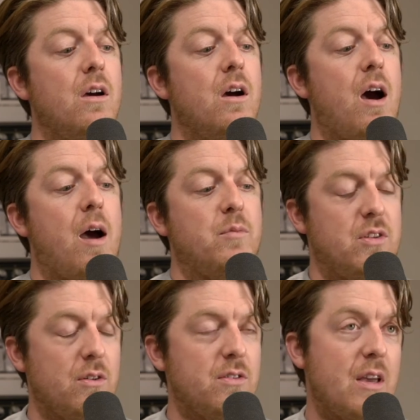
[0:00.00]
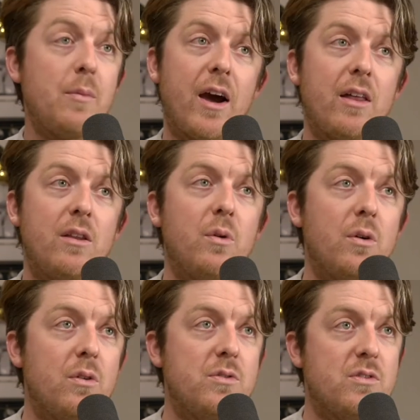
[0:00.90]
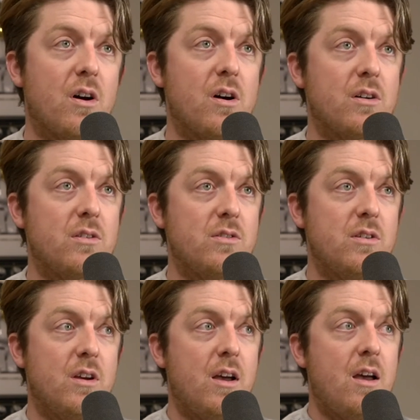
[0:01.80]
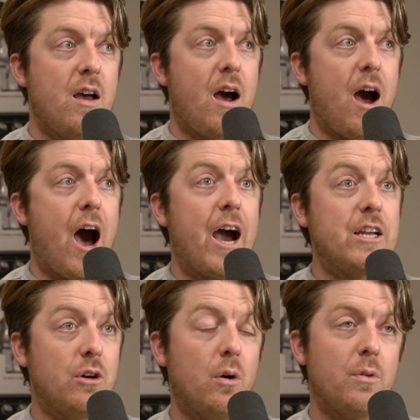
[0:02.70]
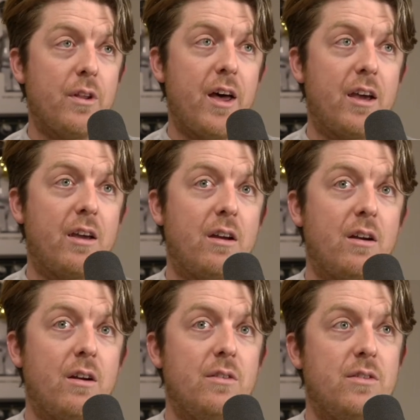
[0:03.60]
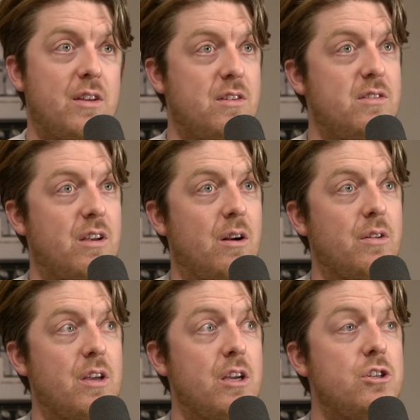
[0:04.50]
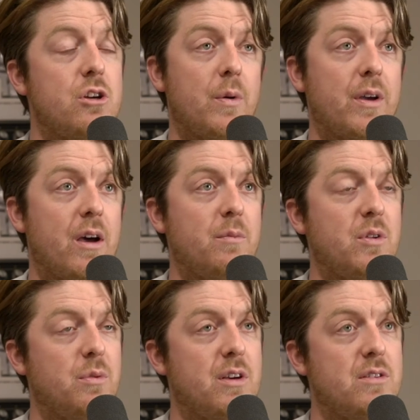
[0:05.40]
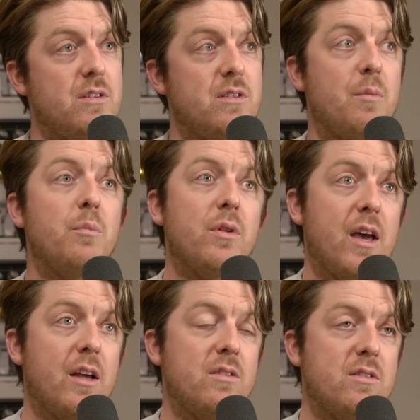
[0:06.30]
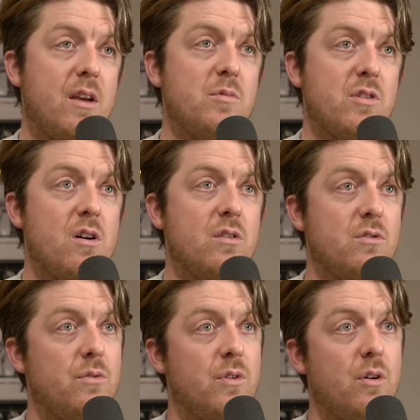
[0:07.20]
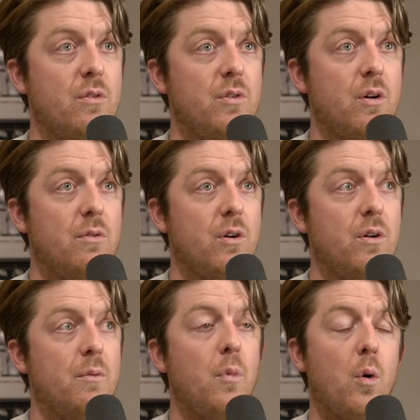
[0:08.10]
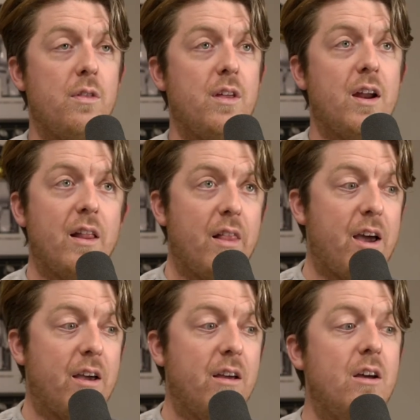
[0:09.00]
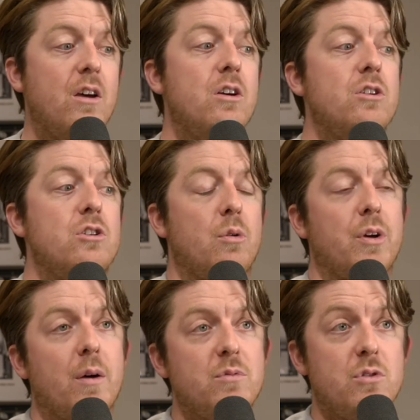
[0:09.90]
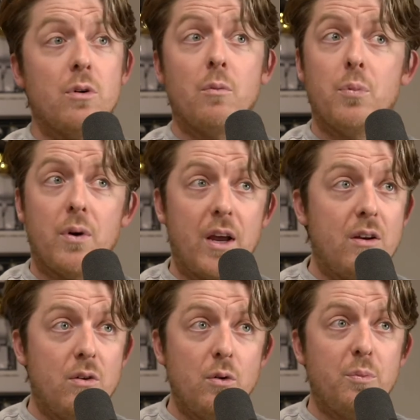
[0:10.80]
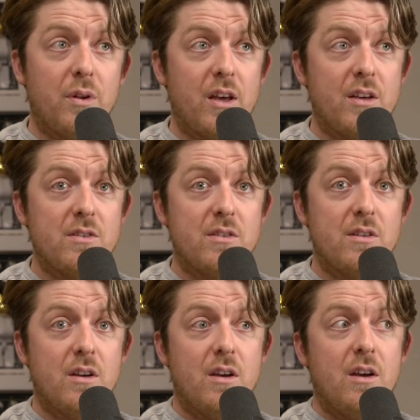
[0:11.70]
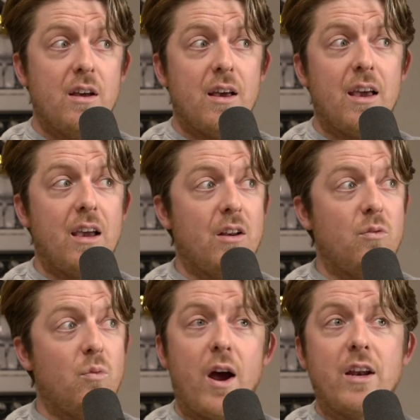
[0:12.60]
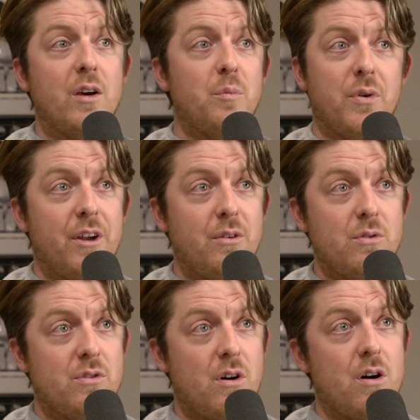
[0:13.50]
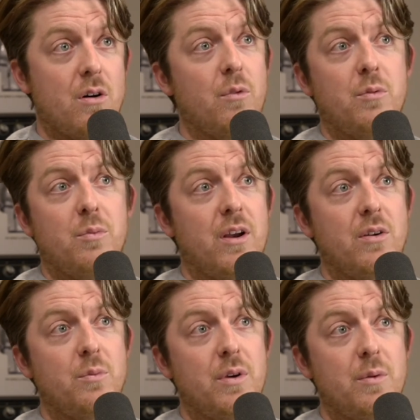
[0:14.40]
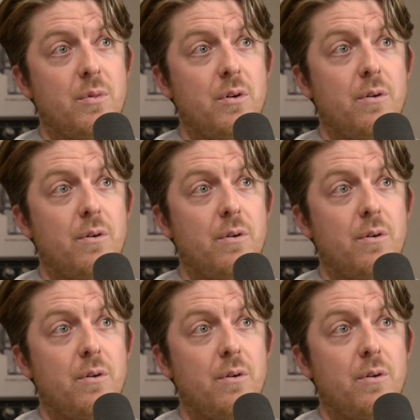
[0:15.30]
I'm still the same guy that wrote those songs. I don't like necessarily showing up to places and playing the same songs over and over and over more than I like showing up to a brand new place and writing a brand new song with brand new people.